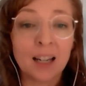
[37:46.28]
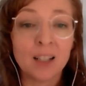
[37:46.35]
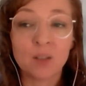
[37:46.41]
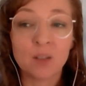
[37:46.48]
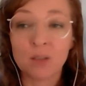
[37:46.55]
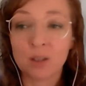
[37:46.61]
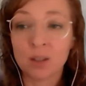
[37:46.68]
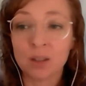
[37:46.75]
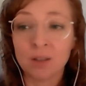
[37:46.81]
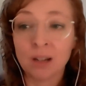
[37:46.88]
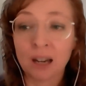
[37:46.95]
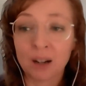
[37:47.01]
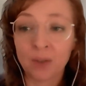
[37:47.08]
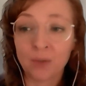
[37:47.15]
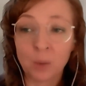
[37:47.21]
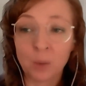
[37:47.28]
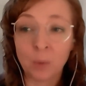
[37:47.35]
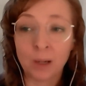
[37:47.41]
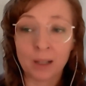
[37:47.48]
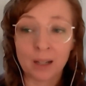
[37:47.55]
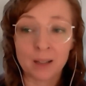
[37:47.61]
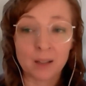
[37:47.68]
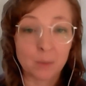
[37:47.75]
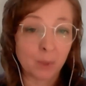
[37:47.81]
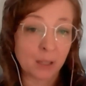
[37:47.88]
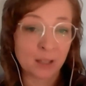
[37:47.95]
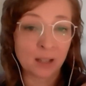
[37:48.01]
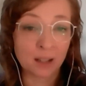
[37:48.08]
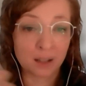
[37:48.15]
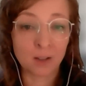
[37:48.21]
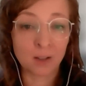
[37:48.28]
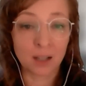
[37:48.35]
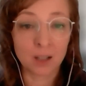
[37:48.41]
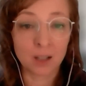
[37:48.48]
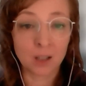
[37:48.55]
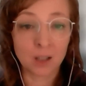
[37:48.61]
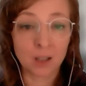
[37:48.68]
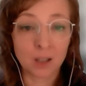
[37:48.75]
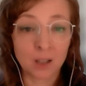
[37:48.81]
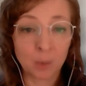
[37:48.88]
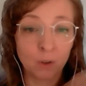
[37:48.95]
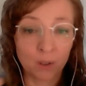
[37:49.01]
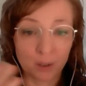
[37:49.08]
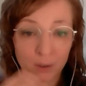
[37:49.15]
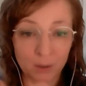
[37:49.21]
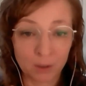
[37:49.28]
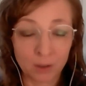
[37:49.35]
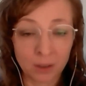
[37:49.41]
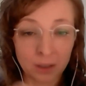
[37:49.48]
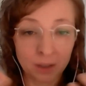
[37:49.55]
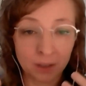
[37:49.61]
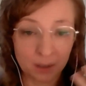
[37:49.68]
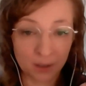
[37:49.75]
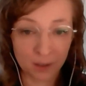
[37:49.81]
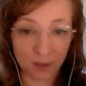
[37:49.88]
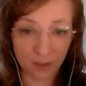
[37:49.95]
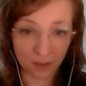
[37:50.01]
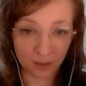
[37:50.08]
And also you get a feedback, does it make sense to actually put all the